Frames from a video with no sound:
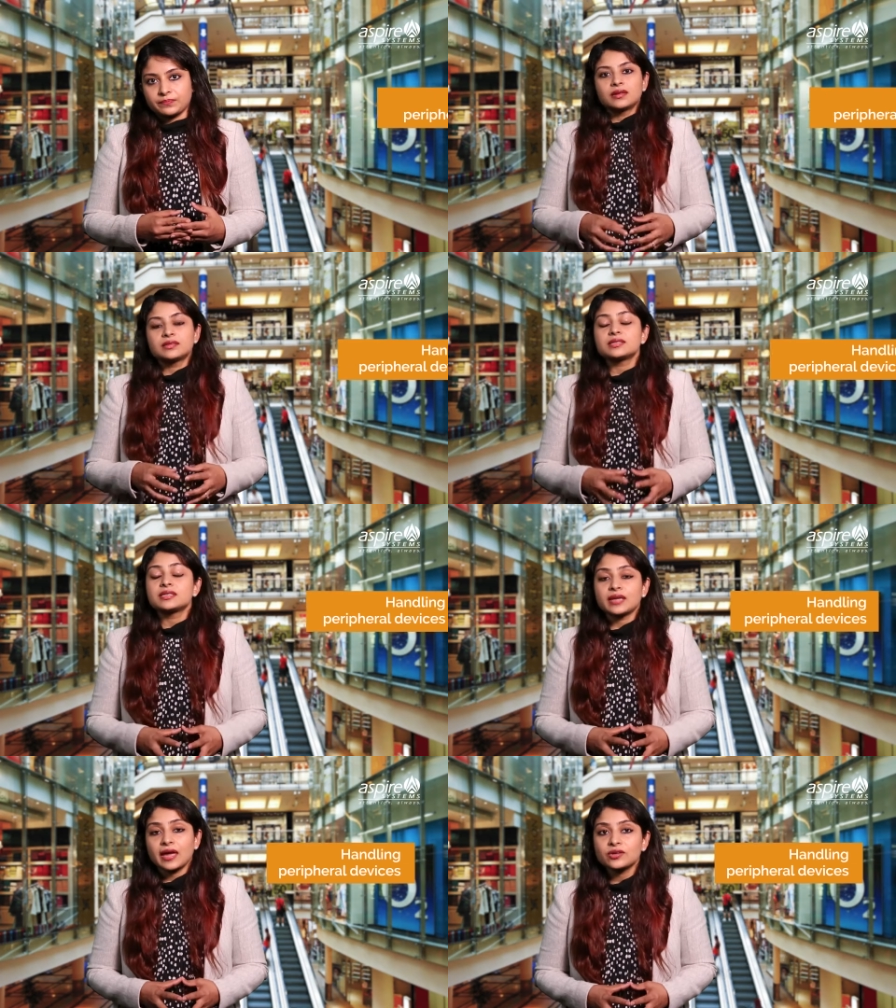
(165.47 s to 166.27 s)
The
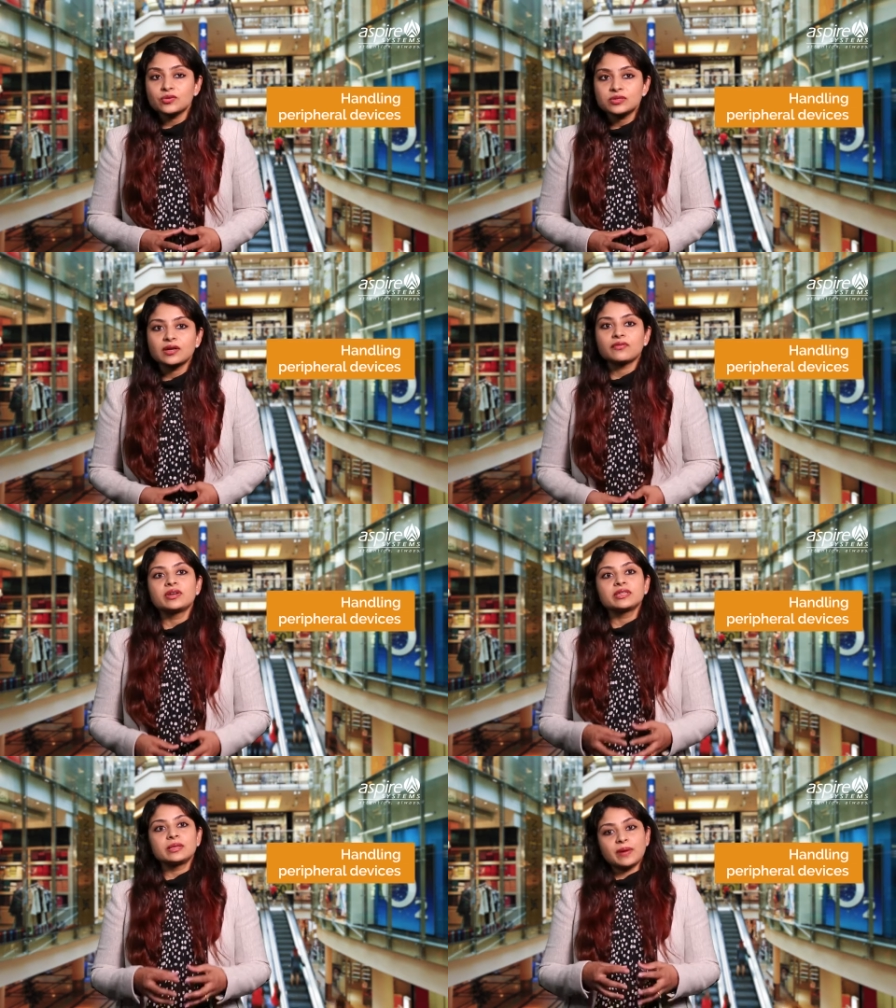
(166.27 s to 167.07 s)
scenarios
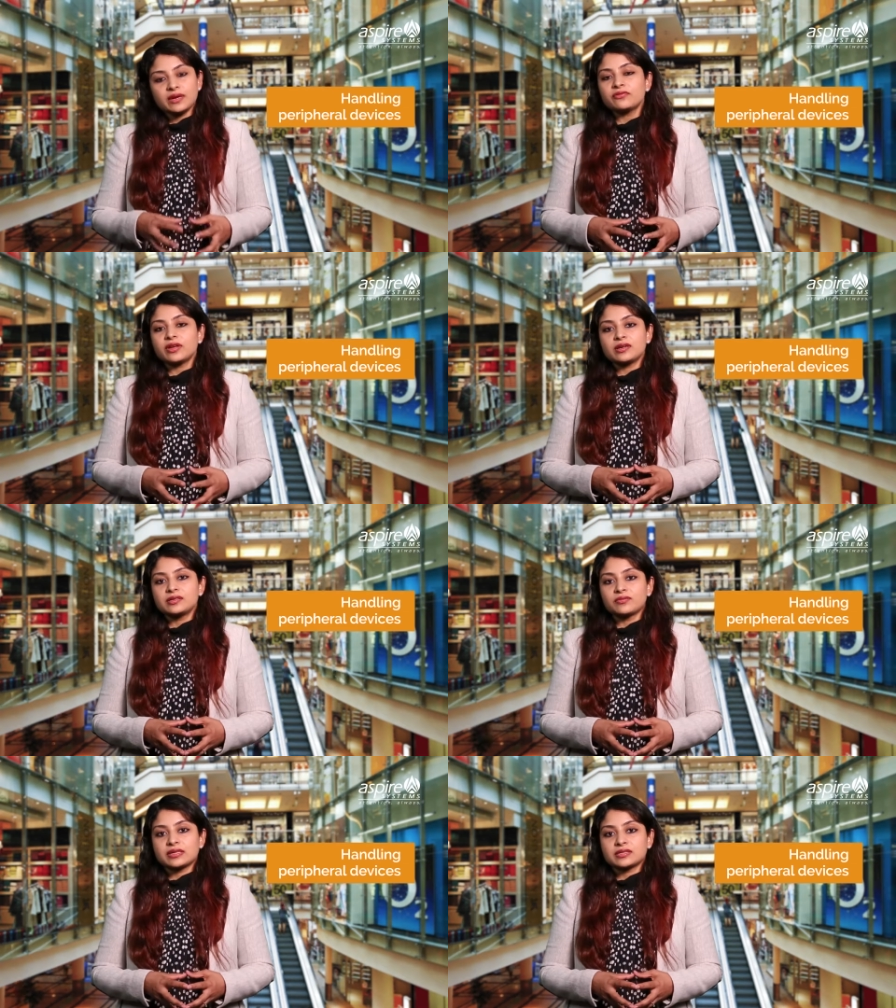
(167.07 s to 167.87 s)
covering the peripheral
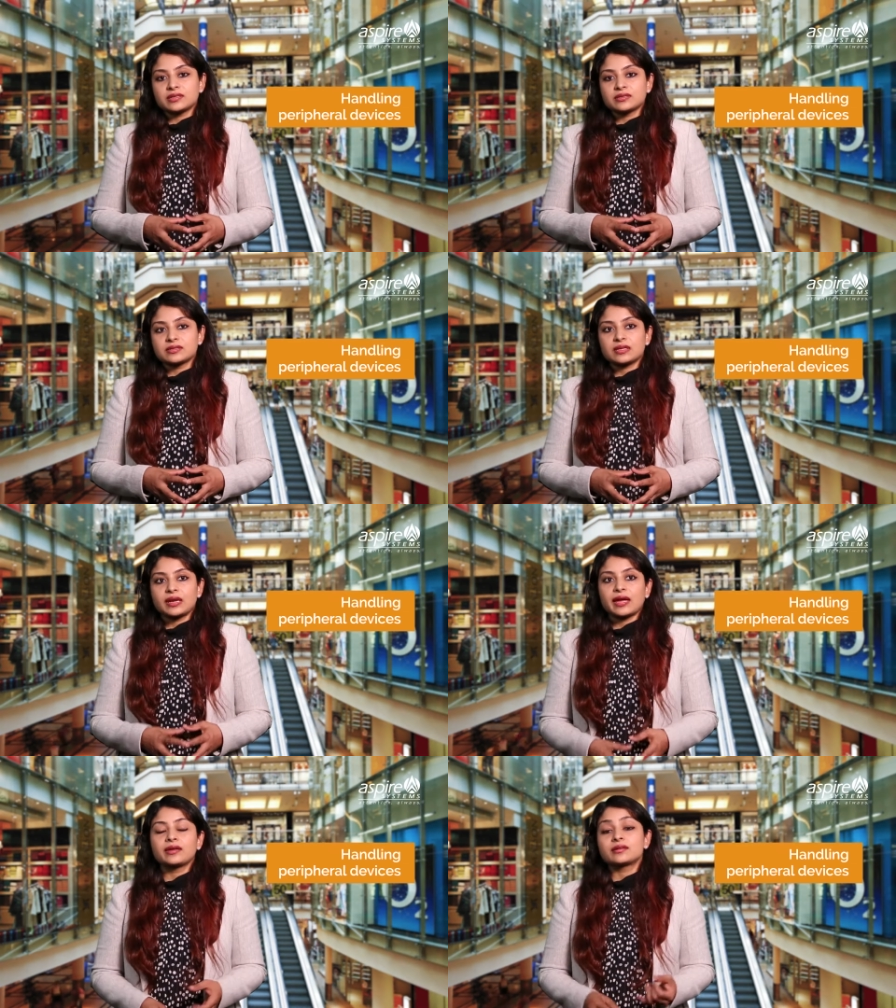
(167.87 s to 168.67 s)
devices
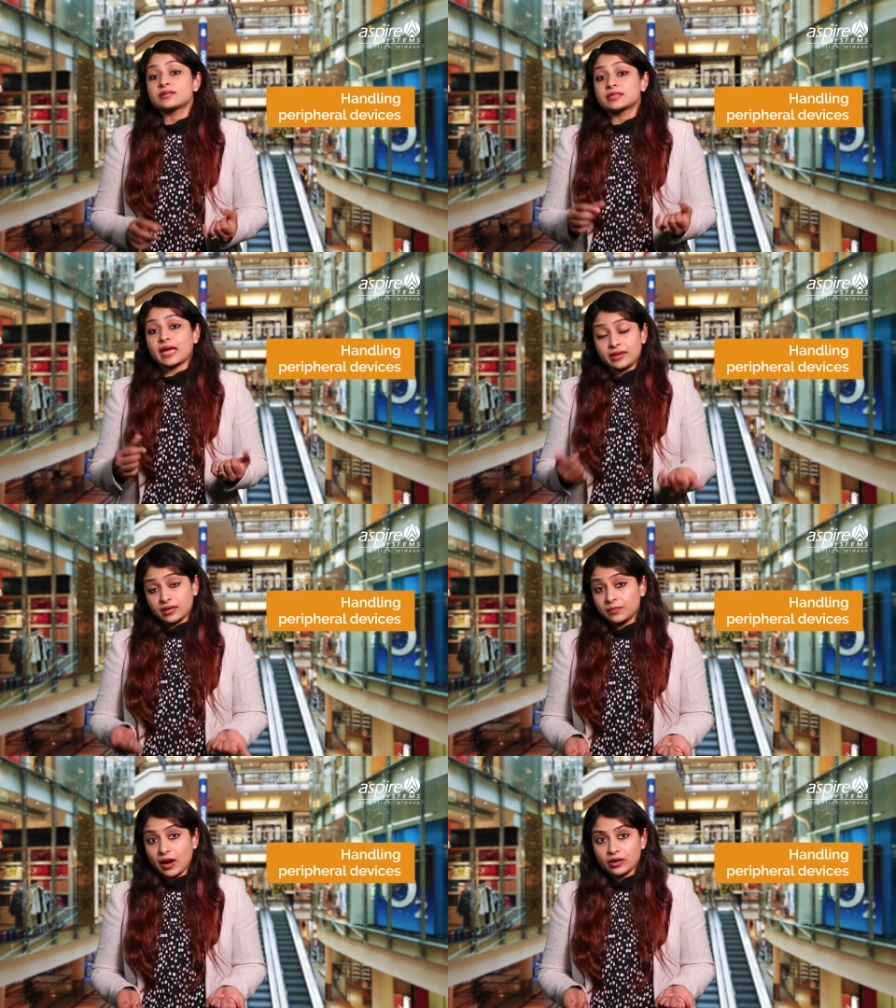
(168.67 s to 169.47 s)
like scanning a
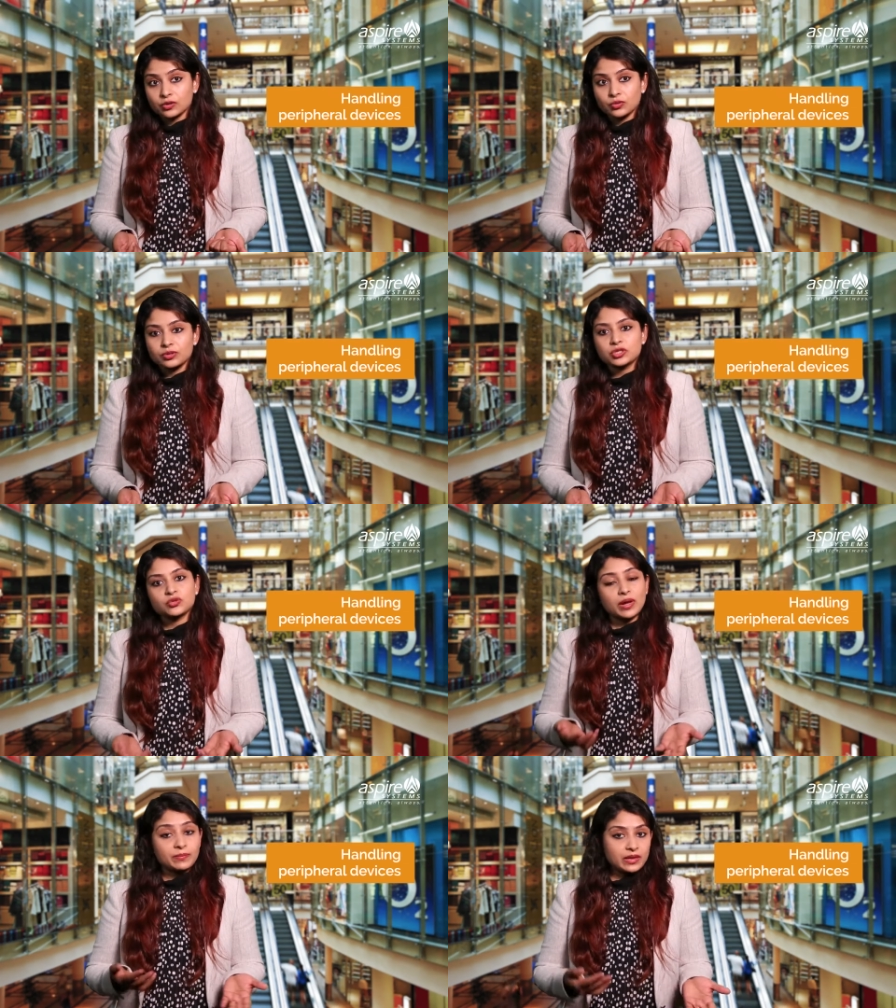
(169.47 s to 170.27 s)
barcode,
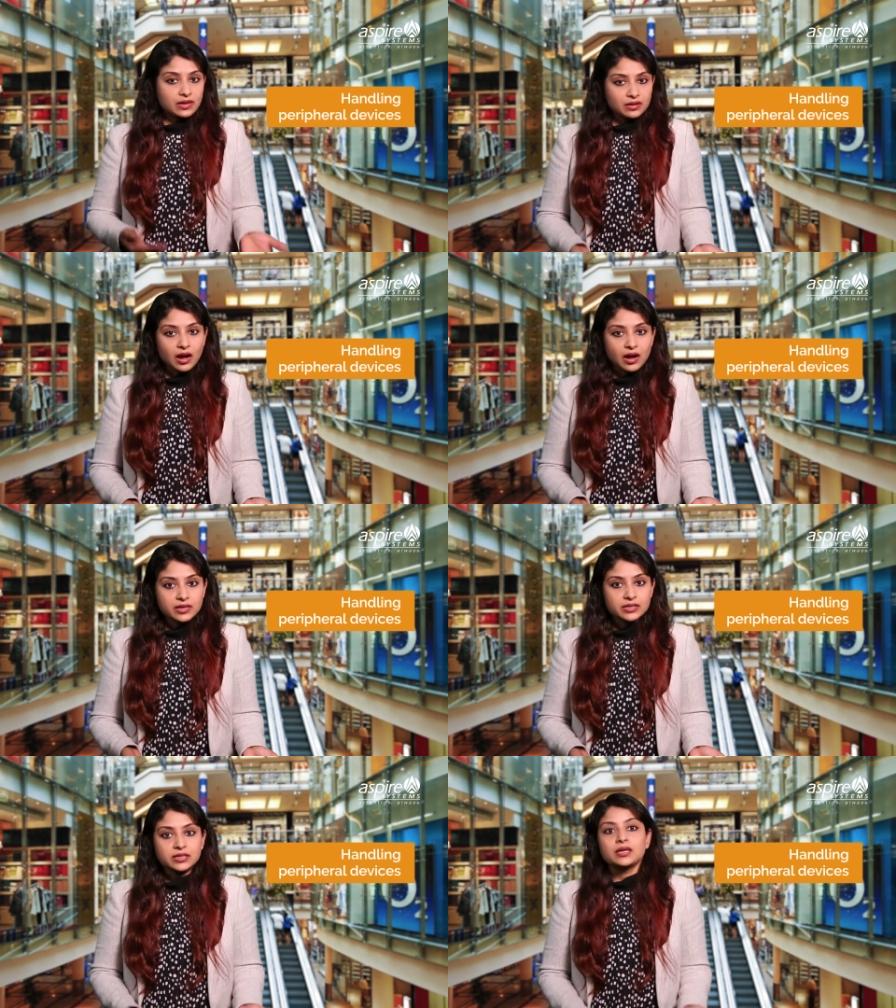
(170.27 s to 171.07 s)
swiping a card,
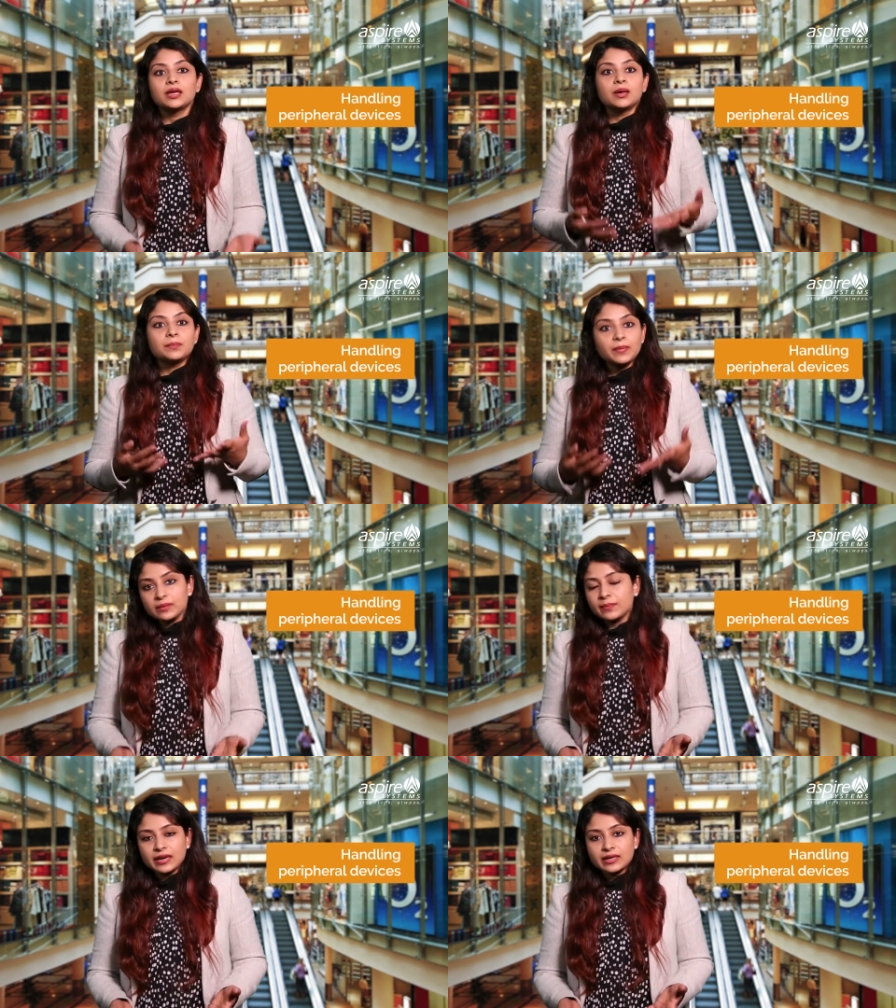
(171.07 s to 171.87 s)

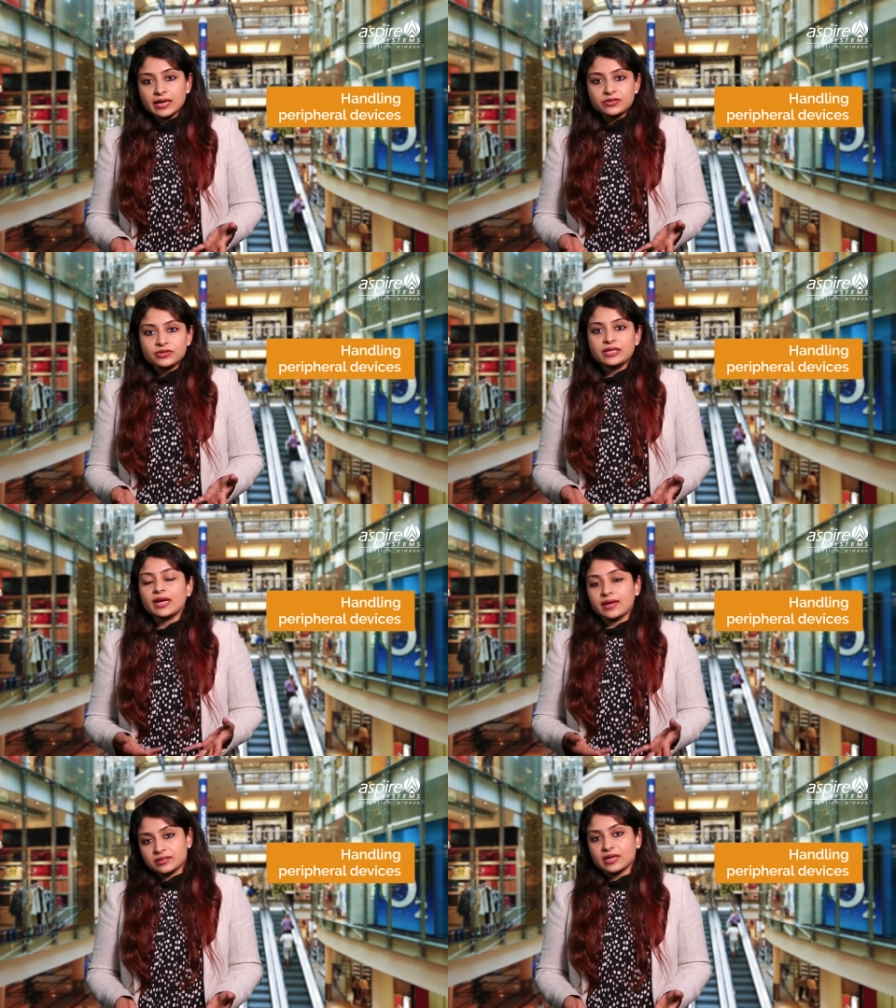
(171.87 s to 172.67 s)
PIN pad entry,
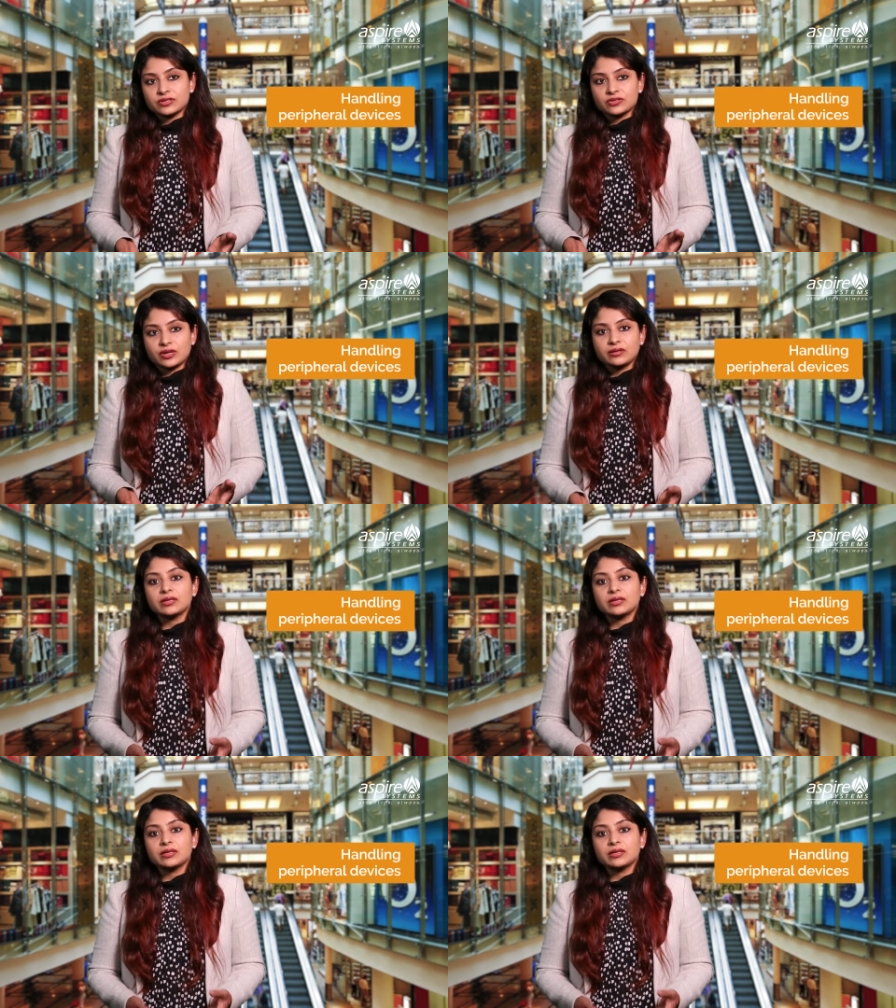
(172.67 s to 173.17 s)
etc.